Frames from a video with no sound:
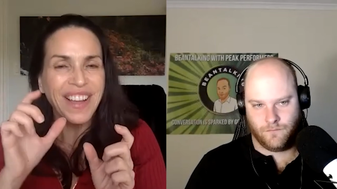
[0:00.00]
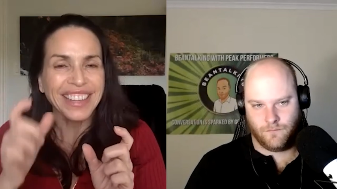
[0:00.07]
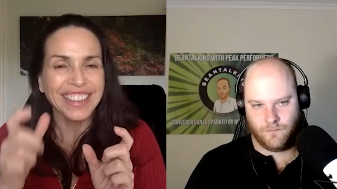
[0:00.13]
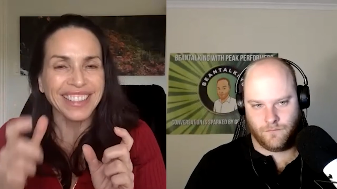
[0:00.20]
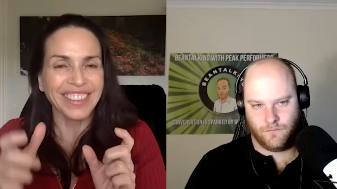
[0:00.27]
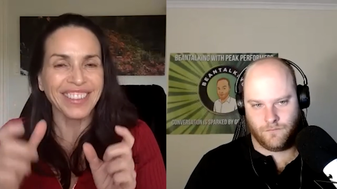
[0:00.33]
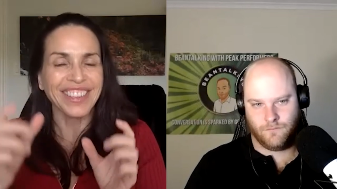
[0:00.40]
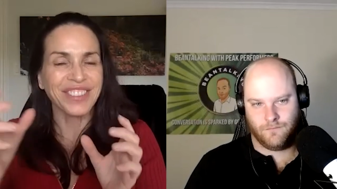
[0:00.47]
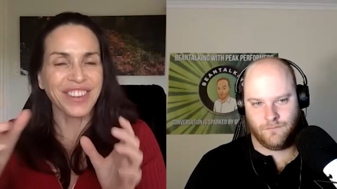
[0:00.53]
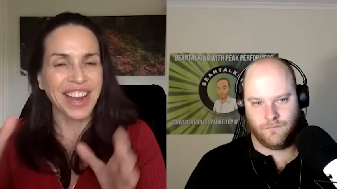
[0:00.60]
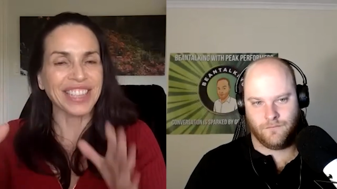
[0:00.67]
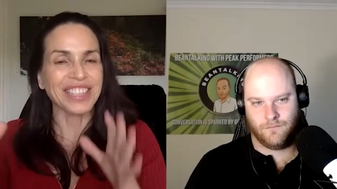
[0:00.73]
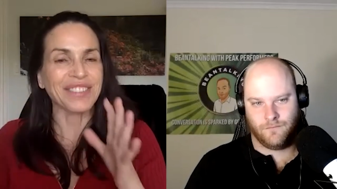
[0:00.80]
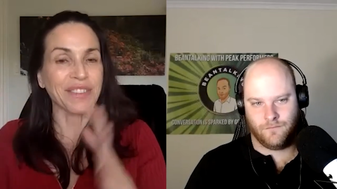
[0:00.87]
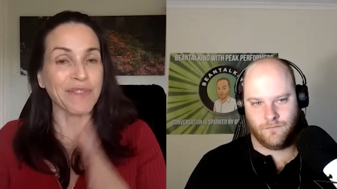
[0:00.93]
Speaker 1: little the
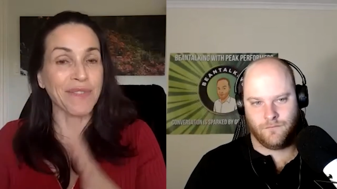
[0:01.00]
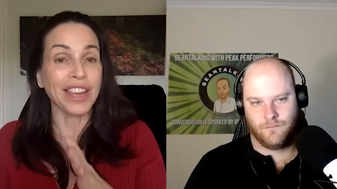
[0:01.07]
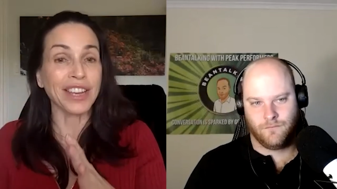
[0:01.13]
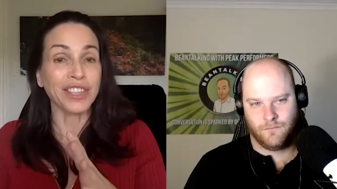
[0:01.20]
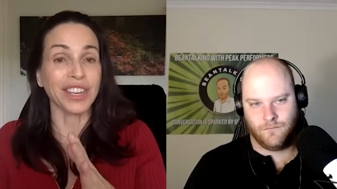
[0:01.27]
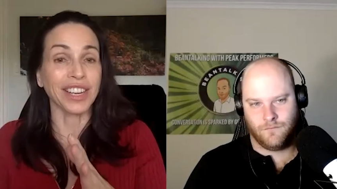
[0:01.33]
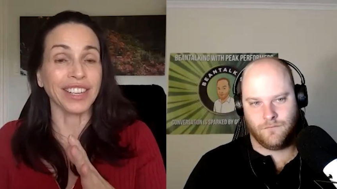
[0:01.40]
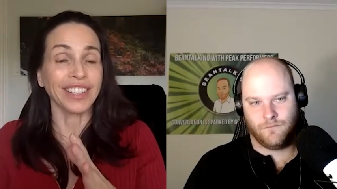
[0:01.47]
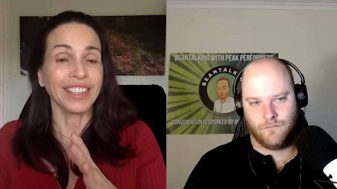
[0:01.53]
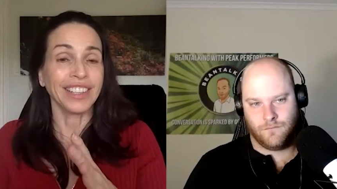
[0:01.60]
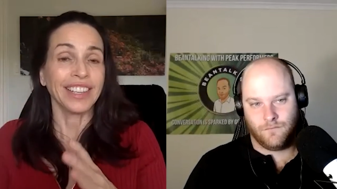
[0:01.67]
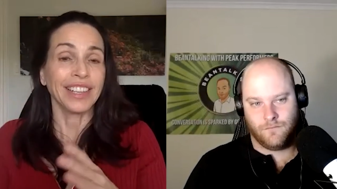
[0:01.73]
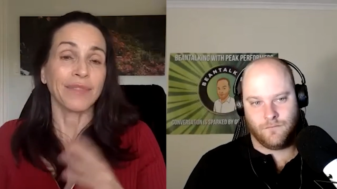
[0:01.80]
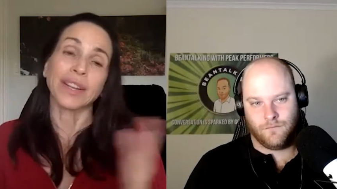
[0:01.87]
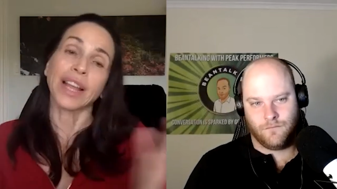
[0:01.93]
transformation.
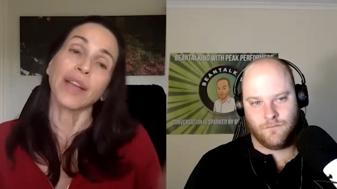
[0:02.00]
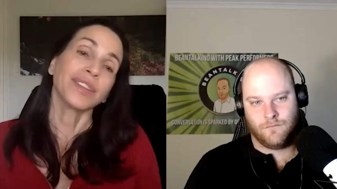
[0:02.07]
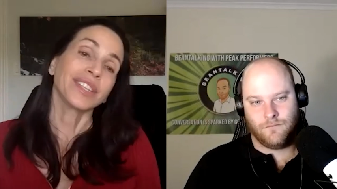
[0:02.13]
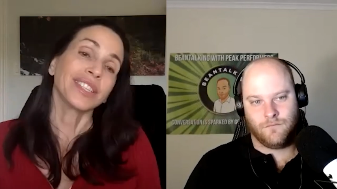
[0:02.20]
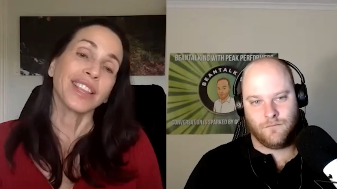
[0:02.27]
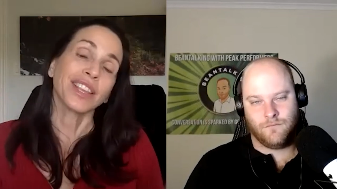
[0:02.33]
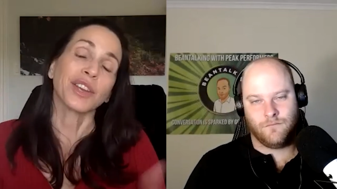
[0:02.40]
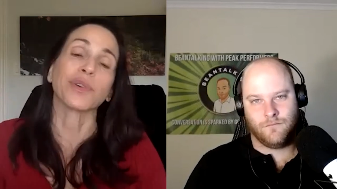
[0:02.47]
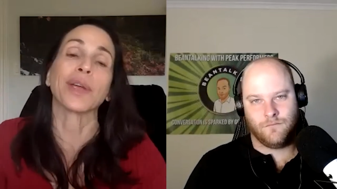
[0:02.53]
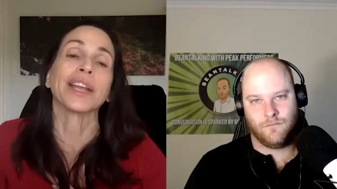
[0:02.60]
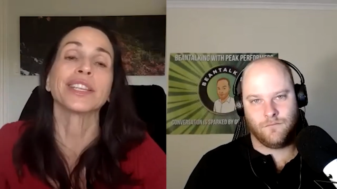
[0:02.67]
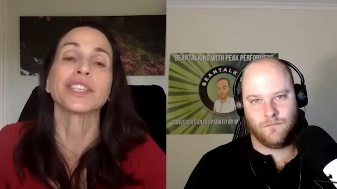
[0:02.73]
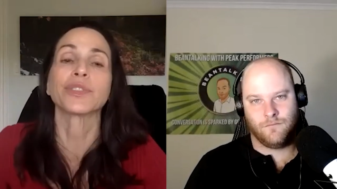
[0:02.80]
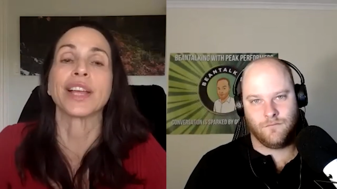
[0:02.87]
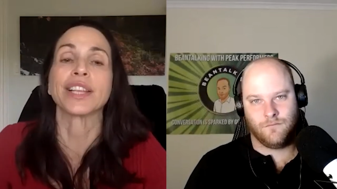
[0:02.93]
But I would say the
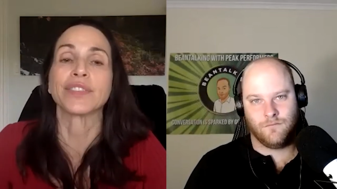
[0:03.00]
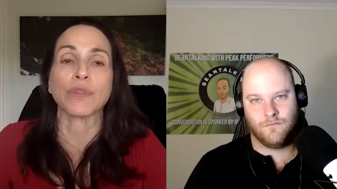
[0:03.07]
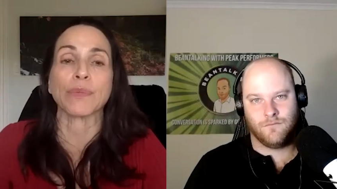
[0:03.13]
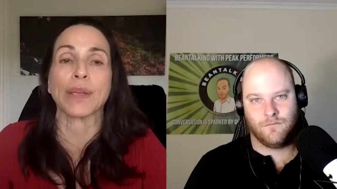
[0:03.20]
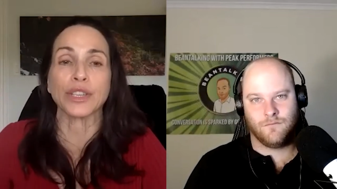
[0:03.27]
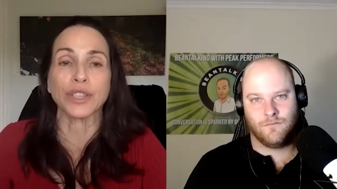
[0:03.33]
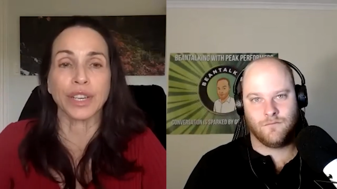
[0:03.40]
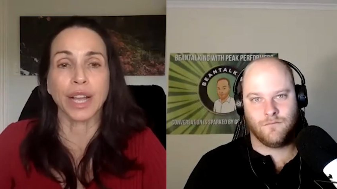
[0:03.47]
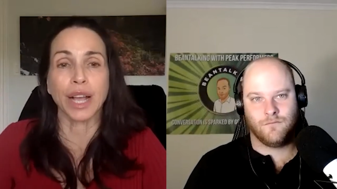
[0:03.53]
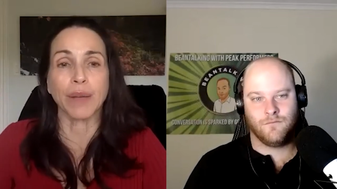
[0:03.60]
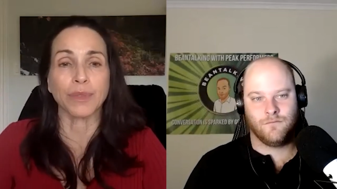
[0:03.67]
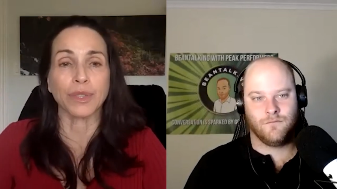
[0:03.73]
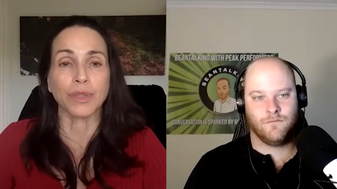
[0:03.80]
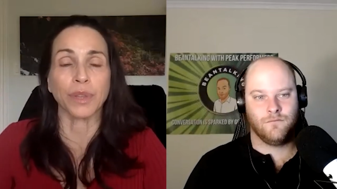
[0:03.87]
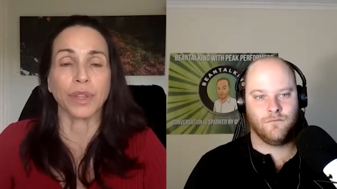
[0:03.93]
greatest transformation
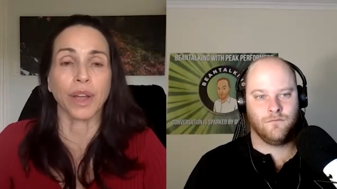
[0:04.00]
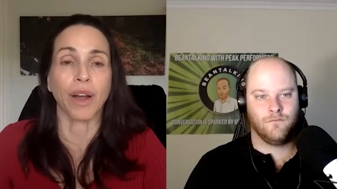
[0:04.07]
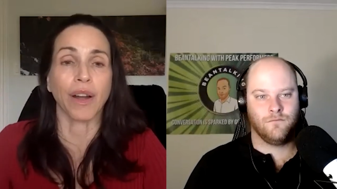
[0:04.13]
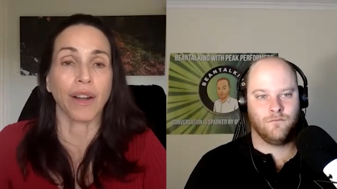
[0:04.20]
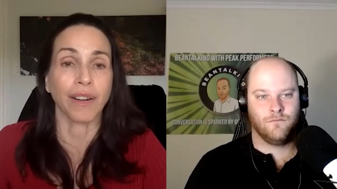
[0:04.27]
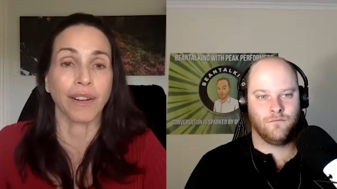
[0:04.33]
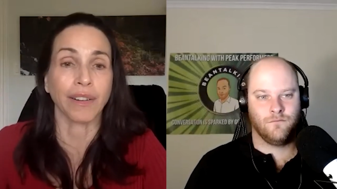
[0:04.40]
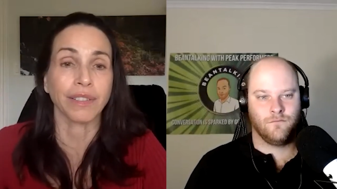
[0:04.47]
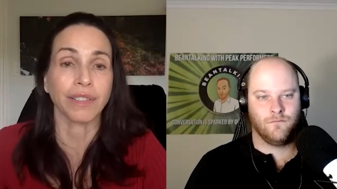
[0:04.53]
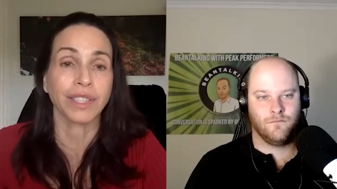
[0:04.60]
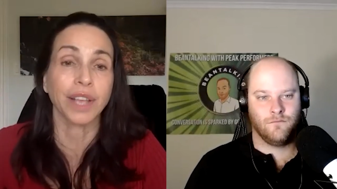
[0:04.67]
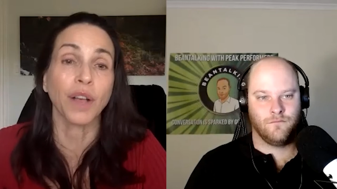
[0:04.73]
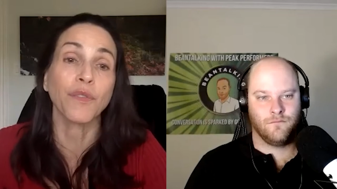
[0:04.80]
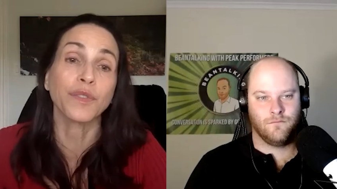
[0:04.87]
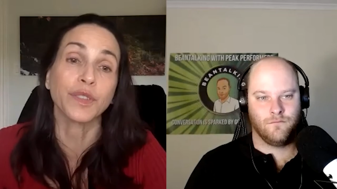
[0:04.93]
comes with our
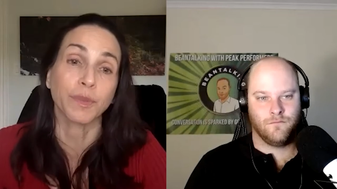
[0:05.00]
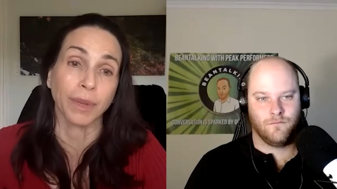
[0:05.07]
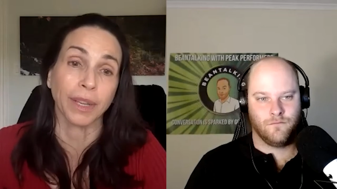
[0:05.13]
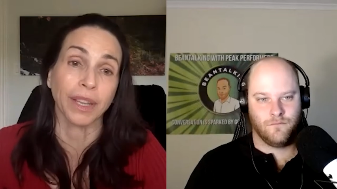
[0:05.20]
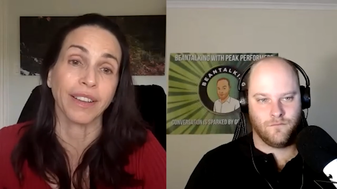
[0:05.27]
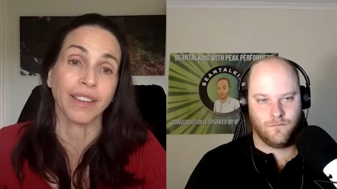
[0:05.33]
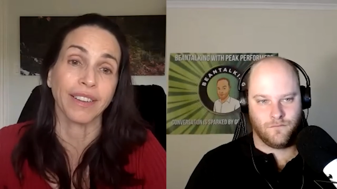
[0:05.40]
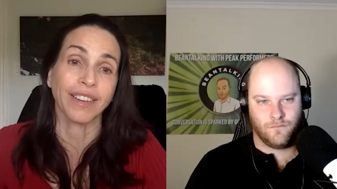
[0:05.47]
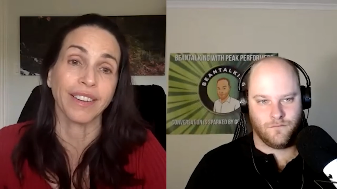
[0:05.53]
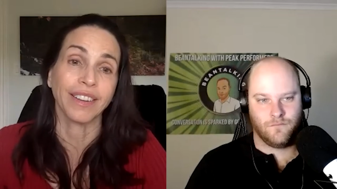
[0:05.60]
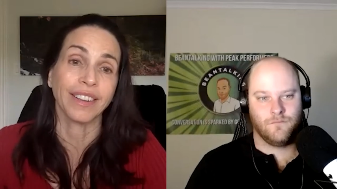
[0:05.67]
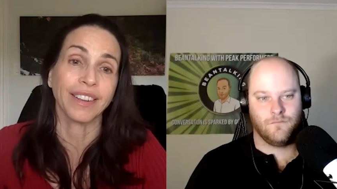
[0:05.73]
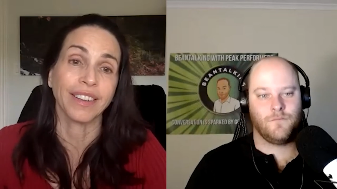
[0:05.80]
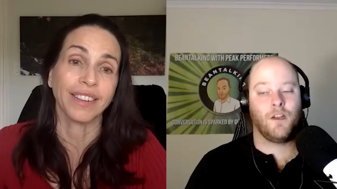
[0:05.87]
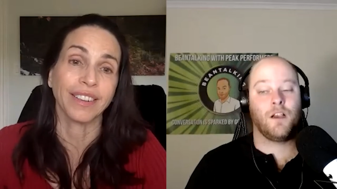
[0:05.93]
self-speak.
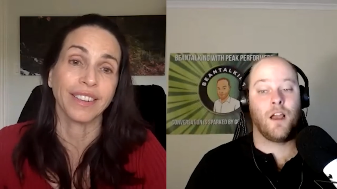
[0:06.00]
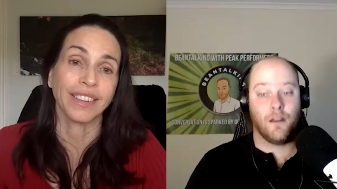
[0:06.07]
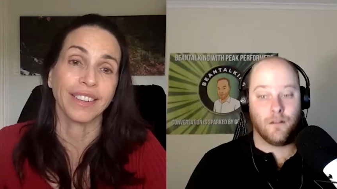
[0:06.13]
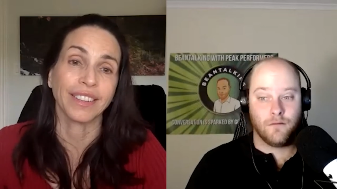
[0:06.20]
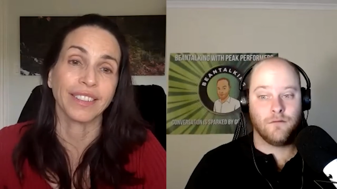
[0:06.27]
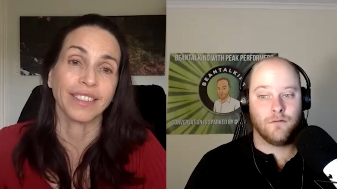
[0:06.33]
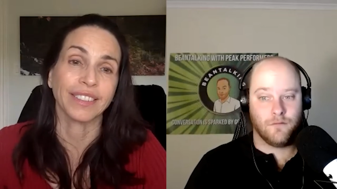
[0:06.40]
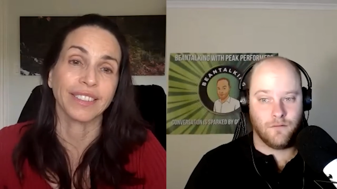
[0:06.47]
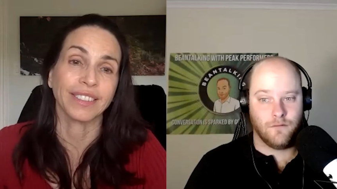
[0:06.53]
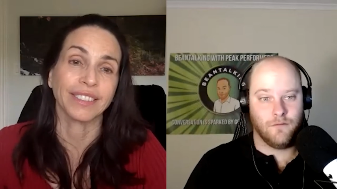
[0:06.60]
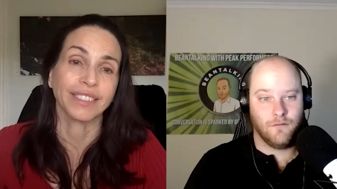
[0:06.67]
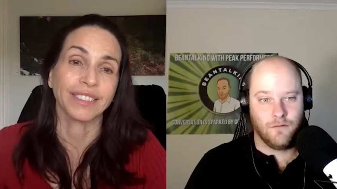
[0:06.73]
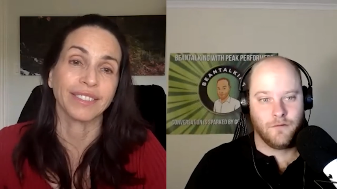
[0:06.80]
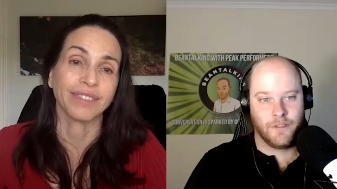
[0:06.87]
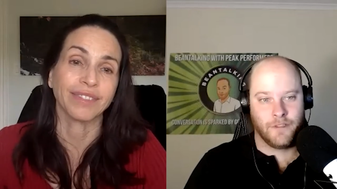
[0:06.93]
Speaker 2: Okay.
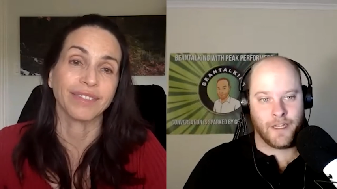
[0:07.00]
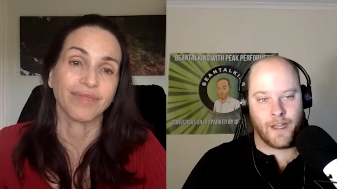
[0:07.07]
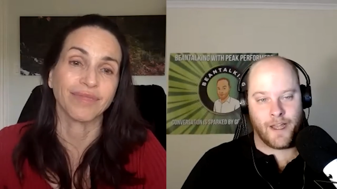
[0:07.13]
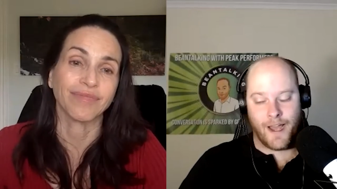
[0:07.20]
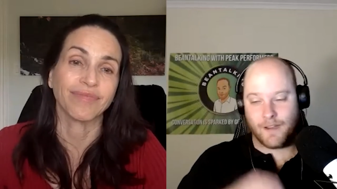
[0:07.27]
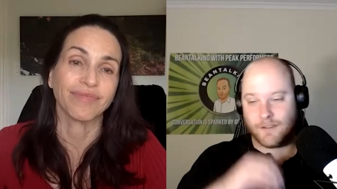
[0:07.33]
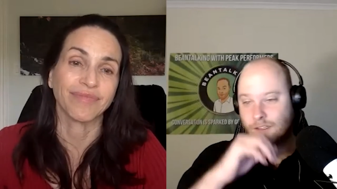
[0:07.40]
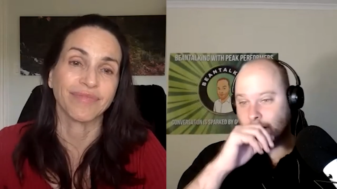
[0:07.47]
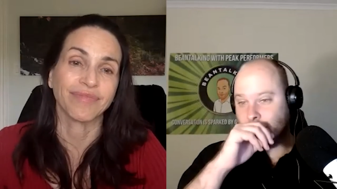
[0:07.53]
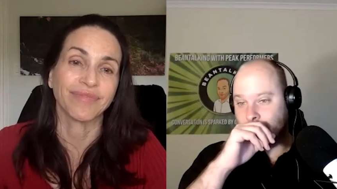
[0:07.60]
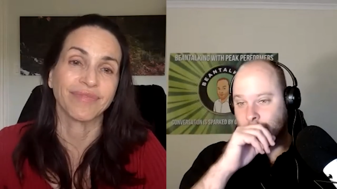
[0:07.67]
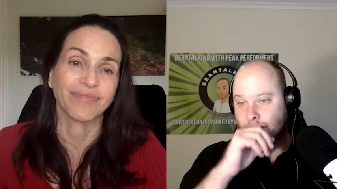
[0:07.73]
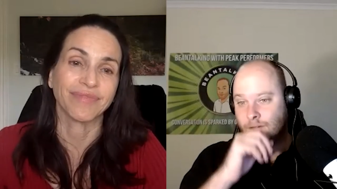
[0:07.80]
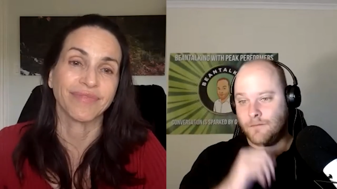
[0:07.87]
Yeah, how so?